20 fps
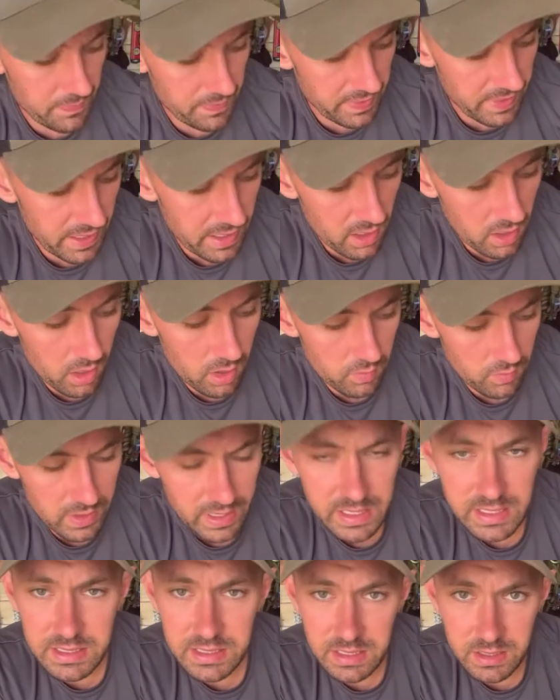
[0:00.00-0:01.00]
They are
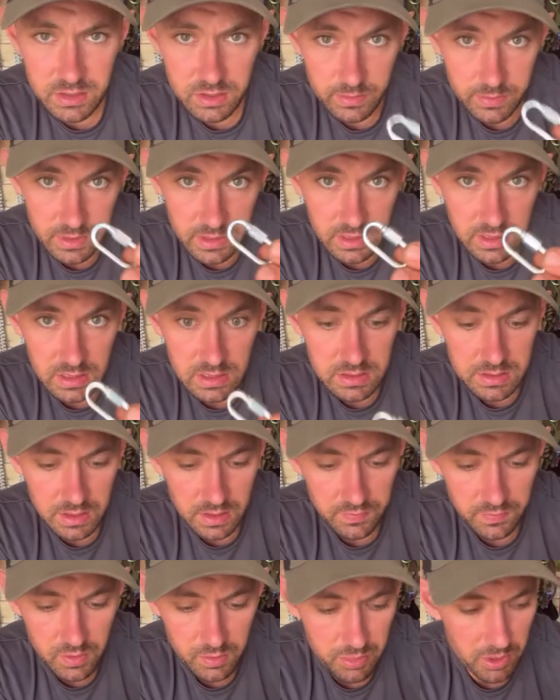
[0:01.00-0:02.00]
rated, some of these,
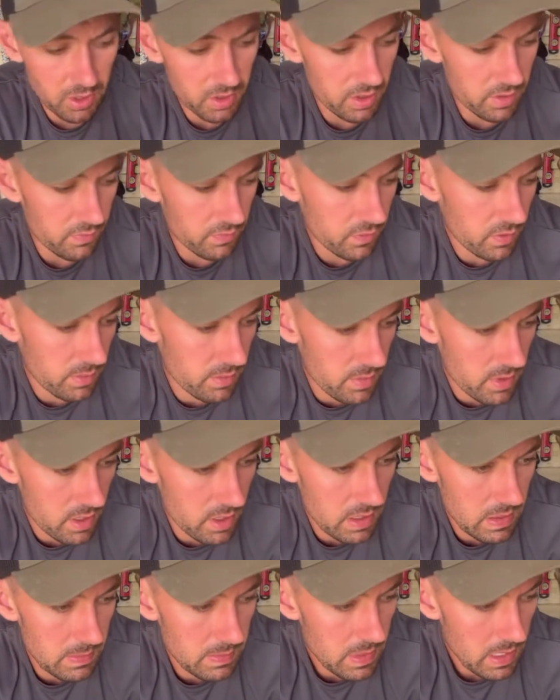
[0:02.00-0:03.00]
if you buy them from
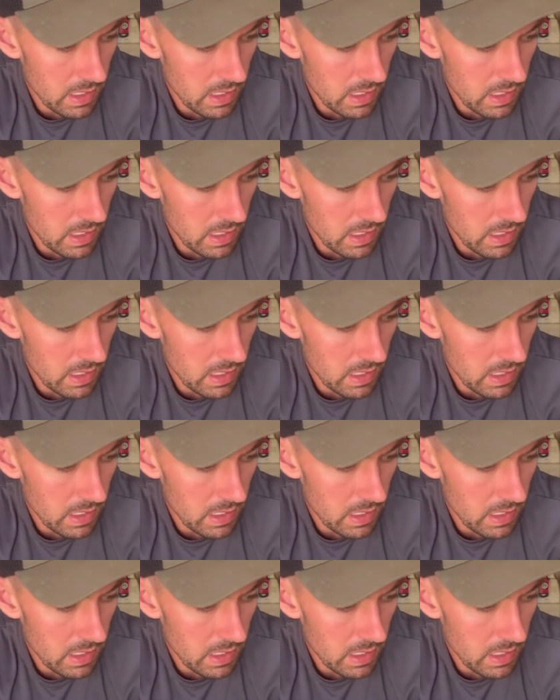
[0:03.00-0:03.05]
an